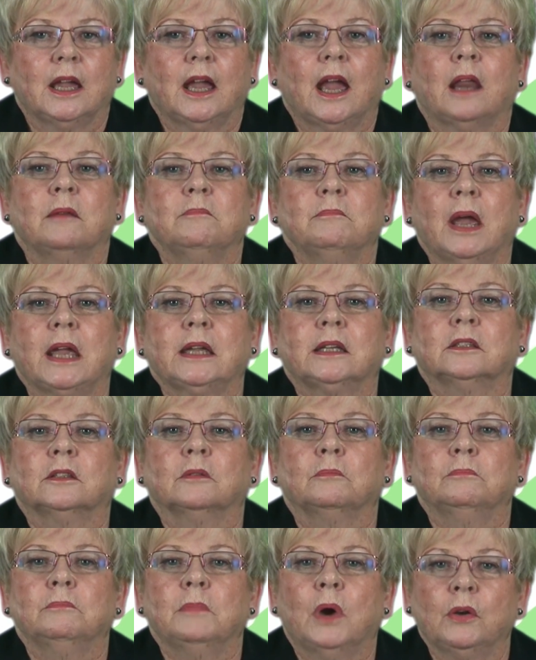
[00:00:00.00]
and make
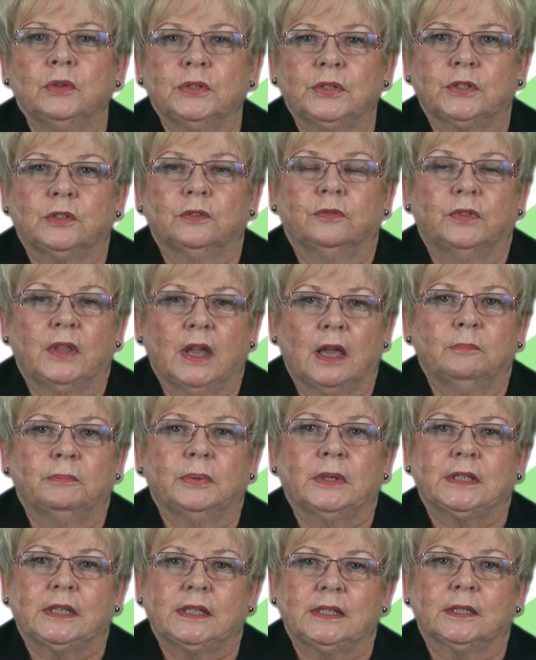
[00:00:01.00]
the most of their
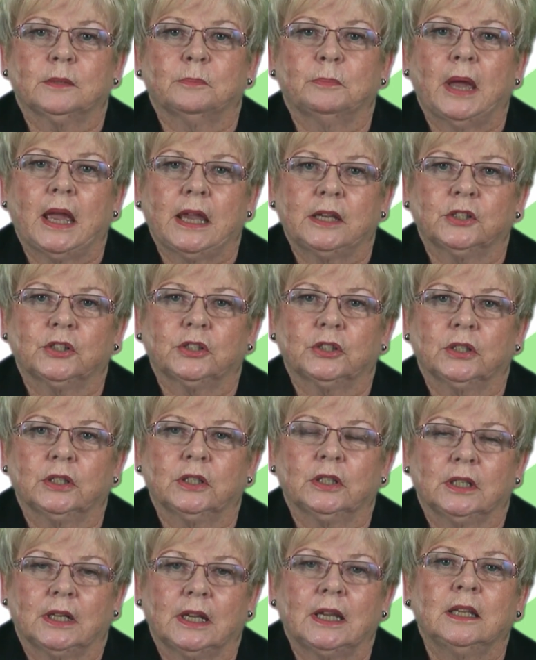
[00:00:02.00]

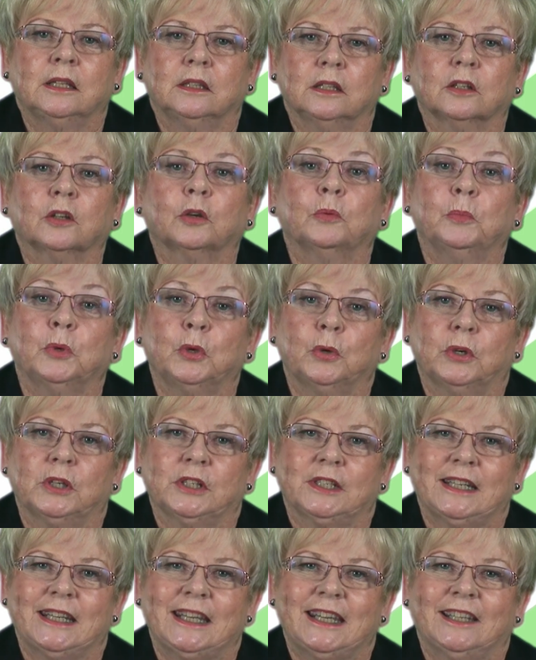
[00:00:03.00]
participation in the
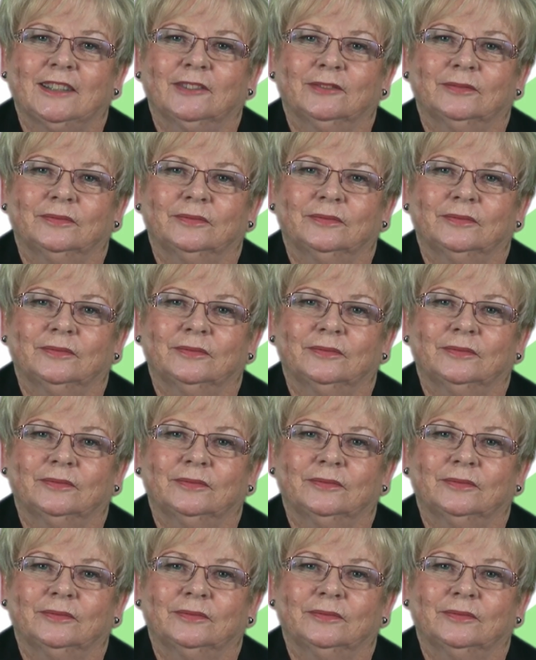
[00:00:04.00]
community.